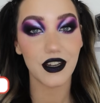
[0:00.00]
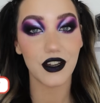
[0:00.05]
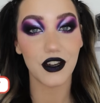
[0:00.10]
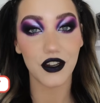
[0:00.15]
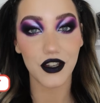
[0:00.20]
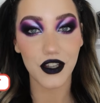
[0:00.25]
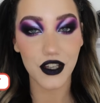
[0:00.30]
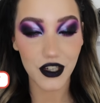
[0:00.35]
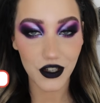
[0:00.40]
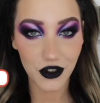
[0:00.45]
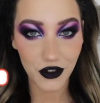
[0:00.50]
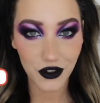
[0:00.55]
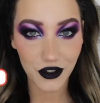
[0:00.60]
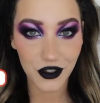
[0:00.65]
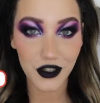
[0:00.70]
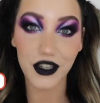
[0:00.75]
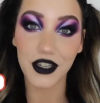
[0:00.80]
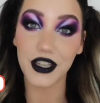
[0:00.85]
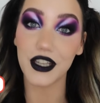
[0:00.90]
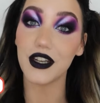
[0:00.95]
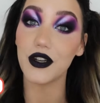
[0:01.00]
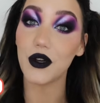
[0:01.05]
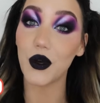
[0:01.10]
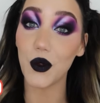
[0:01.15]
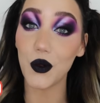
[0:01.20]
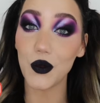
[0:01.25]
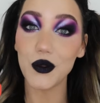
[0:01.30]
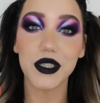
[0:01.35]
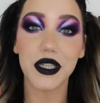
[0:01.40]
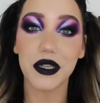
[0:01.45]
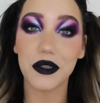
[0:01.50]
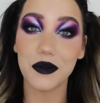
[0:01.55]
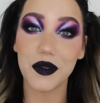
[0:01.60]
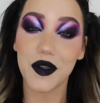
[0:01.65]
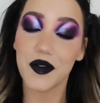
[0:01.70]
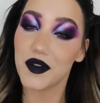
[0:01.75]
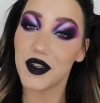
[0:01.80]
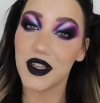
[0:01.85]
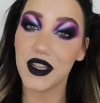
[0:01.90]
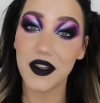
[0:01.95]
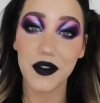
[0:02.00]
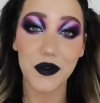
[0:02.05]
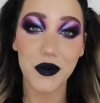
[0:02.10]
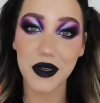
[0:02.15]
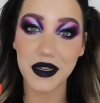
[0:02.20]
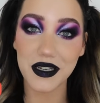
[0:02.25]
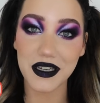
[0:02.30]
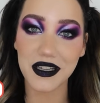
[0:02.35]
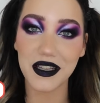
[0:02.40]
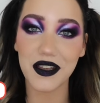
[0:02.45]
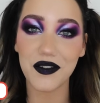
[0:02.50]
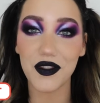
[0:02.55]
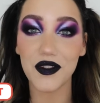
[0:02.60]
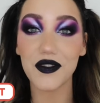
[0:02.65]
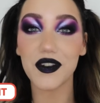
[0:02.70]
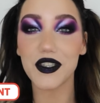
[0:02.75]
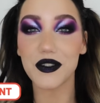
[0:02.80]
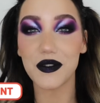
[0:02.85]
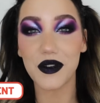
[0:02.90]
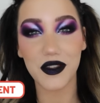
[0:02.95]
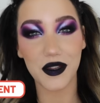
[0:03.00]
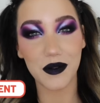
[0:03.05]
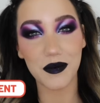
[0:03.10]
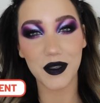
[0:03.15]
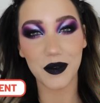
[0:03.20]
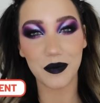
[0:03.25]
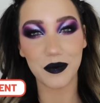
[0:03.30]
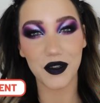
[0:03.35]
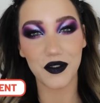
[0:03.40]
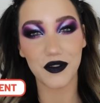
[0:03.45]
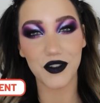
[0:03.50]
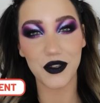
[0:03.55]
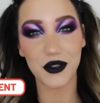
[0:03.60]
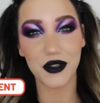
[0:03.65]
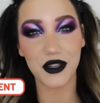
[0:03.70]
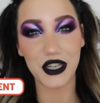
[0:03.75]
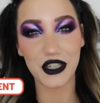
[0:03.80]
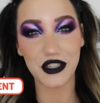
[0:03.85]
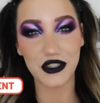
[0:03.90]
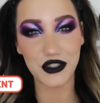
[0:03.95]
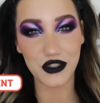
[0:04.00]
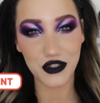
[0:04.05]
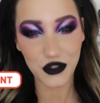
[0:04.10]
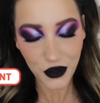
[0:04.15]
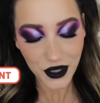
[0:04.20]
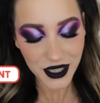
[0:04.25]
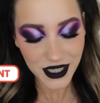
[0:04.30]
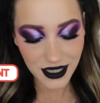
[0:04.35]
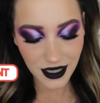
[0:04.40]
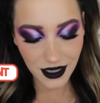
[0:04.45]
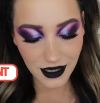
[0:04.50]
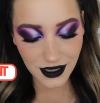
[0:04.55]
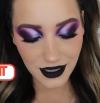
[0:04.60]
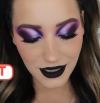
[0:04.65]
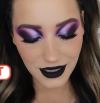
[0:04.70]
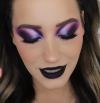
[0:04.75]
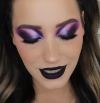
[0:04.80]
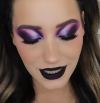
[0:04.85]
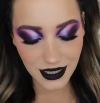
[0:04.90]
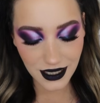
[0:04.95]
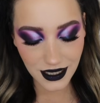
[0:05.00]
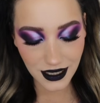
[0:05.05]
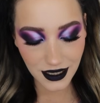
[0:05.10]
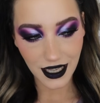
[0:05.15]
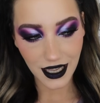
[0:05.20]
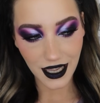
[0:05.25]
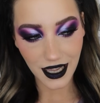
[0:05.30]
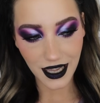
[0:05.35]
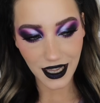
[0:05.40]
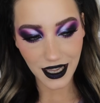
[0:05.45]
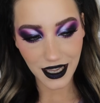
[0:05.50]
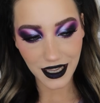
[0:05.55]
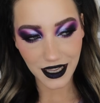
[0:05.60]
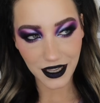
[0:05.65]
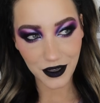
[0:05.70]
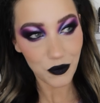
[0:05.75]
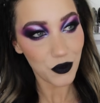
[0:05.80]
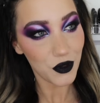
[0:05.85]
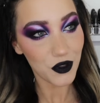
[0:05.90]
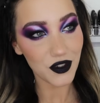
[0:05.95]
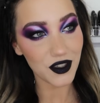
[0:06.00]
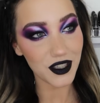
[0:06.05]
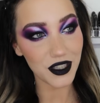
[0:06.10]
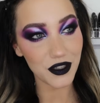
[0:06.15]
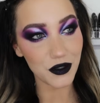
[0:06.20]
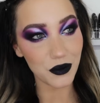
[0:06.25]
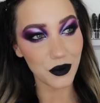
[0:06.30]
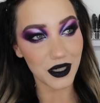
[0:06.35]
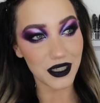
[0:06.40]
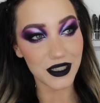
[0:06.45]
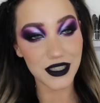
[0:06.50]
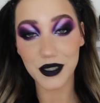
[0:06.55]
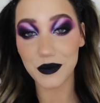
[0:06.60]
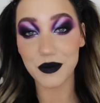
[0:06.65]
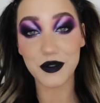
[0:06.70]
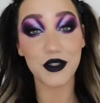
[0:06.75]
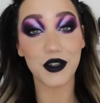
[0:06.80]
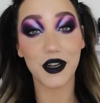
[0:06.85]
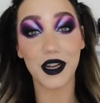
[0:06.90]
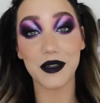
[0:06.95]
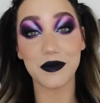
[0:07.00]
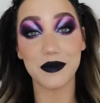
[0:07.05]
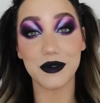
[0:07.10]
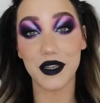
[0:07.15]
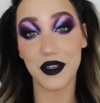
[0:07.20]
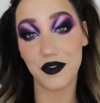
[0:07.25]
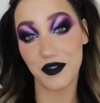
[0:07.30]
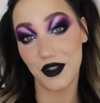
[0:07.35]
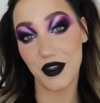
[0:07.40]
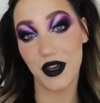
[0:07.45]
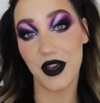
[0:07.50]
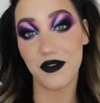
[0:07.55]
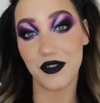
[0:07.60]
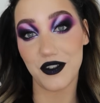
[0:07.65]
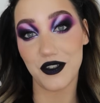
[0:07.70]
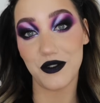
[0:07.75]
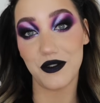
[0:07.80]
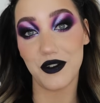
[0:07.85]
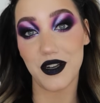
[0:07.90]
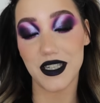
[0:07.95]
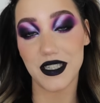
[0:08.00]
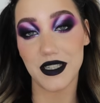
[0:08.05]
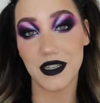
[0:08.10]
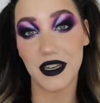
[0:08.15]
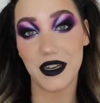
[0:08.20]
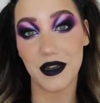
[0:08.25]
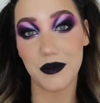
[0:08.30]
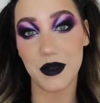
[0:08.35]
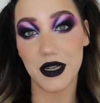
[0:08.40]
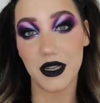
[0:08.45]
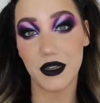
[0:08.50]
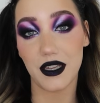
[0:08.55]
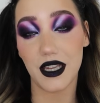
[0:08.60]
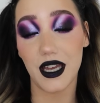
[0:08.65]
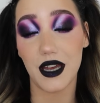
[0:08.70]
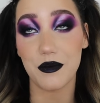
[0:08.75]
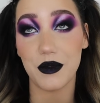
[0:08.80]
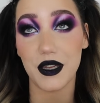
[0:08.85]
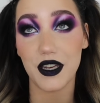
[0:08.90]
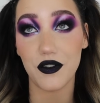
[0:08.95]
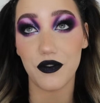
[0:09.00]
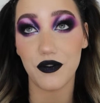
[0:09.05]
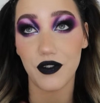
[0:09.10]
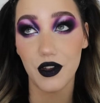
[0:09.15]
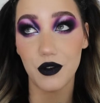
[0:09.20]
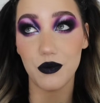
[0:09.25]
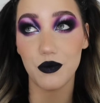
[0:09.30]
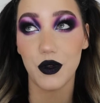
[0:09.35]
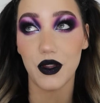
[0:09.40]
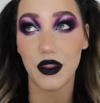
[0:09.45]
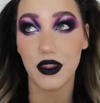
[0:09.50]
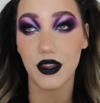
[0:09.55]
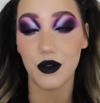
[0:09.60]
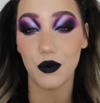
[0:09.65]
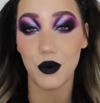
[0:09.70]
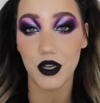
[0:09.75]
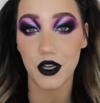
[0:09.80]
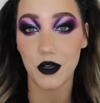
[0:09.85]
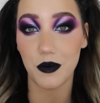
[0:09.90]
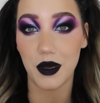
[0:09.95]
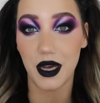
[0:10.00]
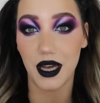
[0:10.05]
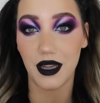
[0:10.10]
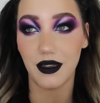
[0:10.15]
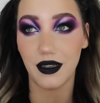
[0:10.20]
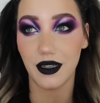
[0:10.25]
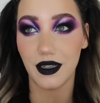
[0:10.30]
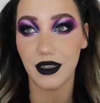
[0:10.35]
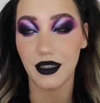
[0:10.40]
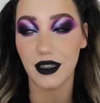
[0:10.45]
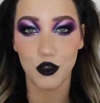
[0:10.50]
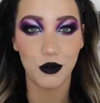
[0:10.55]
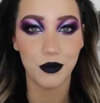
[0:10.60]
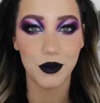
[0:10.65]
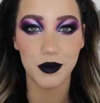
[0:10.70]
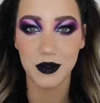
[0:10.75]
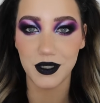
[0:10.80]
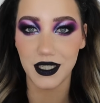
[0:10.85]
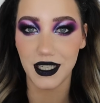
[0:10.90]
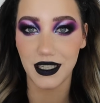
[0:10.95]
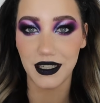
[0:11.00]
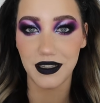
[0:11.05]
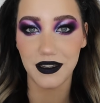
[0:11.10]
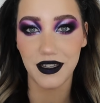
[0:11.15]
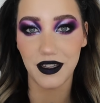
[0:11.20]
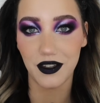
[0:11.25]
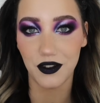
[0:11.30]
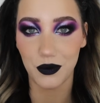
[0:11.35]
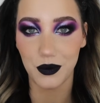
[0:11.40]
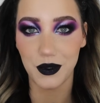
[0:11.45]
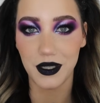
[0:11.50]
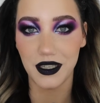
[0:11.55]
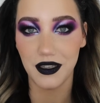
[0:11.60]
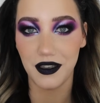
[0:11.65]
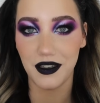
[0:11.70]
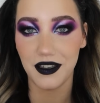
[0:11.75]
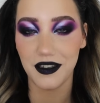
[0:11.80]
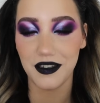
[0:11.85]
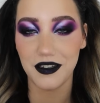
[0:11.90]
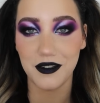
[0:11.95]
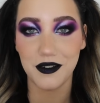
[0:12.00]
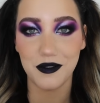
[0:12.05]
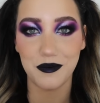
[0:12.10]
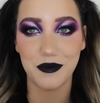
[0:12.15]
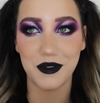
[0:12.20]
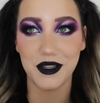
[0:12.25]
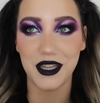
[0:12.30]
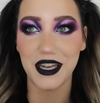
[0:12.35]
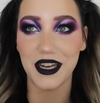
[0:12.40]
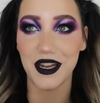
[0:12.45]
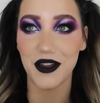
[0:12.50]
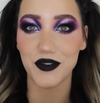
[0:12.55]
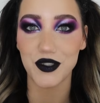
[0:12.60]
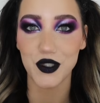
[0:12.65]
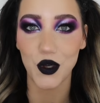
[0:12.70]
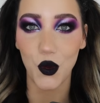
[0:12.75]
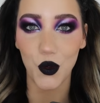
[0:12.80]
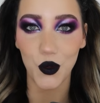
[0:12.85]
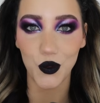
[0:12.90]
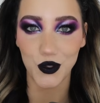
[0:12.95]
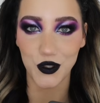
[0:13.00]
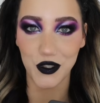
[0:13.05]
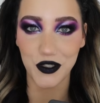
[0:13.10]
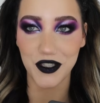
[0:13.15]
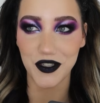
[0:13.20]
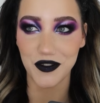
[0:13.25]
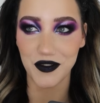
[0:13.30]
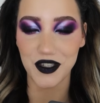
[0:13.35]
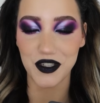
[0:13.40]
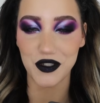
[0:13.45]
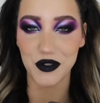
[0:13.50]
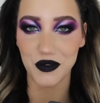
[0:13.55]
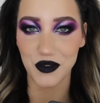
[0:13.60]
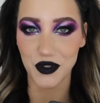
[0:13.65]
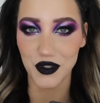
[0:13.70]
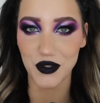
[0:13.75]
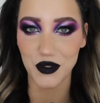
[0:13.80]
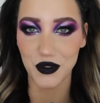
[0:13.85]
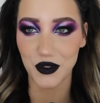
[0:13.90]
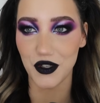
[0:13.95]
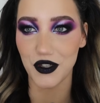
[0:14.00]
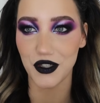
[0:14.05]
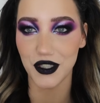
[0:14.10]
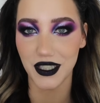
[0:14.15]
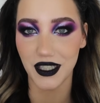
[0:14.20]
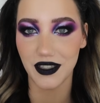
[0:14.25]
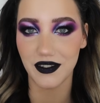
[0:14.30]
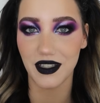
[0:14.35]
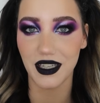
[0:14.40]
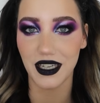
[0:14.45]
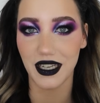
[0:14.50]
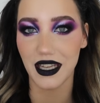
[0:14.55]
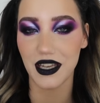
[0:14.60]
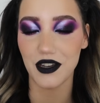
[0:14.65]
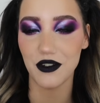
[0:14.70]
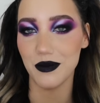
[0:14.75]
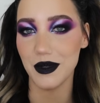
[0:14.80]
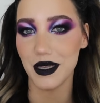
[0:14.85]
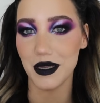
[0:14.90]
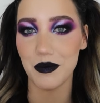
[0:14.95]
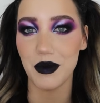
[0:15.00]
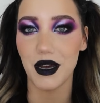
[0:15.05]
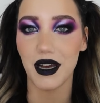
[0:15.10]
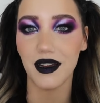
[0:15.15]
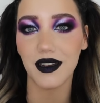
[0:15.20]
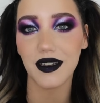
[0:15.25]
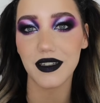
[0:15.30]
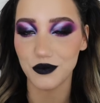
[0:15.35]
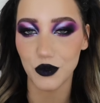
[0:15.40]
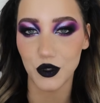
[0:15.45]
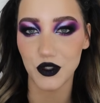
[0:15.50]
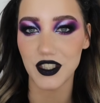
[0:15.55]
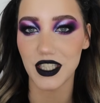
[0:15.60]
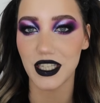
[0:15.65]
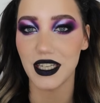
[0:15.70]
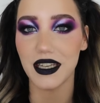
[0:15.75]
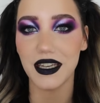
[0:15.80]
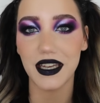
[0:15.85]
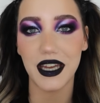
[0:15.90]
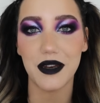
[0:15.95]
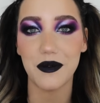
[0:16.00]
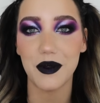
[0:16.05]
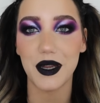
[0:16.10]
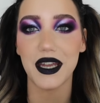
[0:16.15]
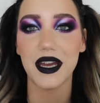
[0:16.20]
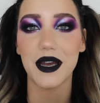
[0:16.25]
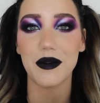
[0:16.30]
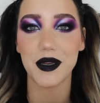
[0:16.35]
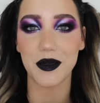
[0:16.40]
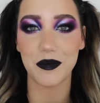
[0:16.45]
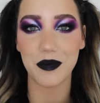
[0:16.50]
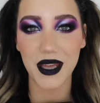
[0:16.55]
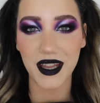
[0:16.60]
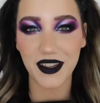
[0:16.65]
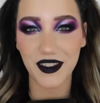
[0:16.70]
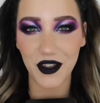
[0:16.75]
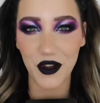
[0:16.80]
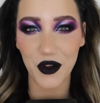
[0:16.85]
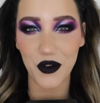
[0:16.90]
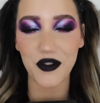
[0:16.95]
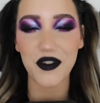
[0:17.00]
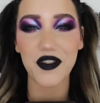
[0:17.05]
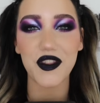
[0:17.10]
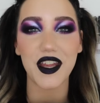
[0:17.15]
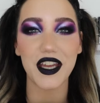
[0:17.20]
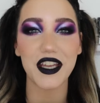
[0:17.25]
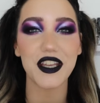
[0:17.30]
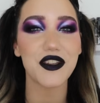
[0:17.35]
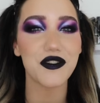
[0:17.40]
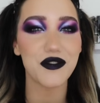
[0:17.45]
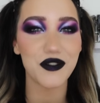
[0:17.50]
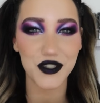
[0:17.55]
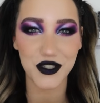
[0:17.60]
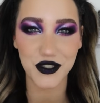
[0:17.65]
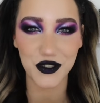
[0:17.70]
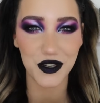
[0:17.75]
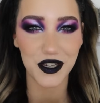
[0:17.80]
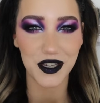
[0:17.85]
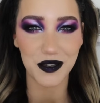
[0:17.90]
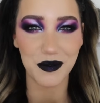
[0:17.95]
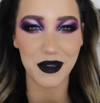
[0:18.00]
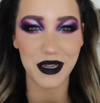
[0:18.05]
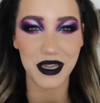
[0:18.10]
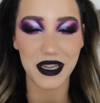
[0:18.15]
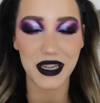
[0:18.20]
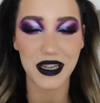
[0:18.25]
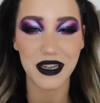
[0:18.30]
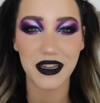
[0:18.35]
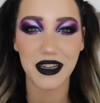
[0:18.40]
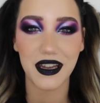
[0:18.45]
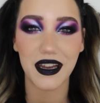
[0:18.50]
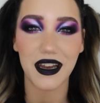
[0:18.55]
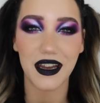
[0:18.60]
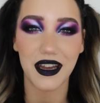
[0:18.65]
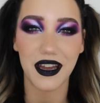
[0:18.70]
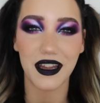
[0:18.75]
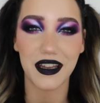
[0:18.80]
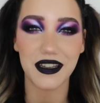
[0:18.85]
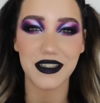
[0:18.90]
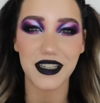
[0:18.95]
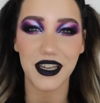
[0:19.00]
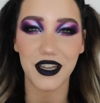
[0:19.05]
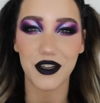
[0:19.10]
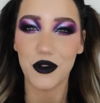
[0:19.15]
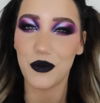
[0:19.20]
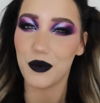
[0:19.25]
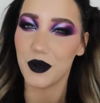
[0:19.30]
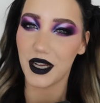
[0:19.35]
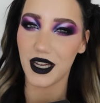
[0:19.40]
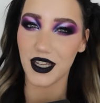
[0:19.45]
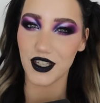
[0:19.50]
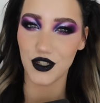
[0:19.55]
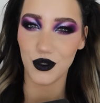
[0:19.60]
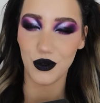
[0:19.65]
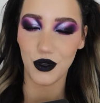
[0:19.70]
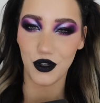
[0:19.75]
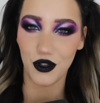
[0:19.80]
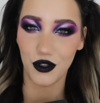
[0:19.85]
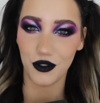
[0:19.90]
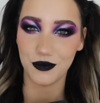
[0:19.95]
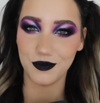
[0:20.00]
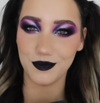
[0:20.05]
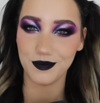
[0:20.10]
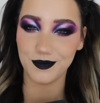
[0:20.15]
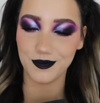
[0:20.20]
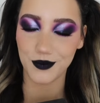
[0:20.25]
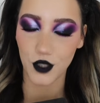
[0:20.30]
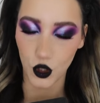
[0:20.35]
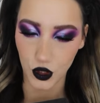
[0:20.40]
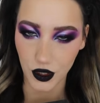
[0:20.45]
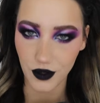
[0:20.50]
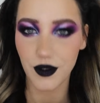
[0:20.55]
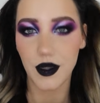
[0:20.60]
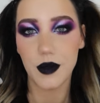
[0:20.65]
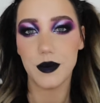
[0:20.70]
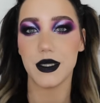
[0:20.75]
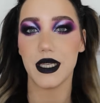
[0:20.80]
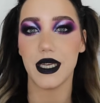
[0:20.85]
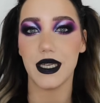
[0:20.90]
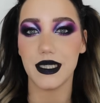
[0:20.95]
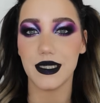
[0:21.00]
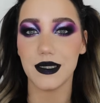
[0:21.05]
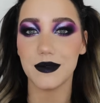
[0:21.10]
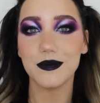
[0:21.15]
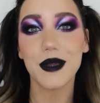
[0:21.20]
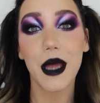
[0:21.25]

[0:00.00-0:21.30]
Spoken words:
Are you not? Are you gonna hold out and wait for the other one? Give the video a thumbs up if you enjoyed it. What's the other one? Subscribe if you haven't already. I'm gonna film with the winter palette probably this week, but then have to hold on to the video for so long, and that's gonna kill me, but we'll see. Anyway, I'm gonna piss off. Thank you for joining me, and I hope I'll catch you all on the flip side.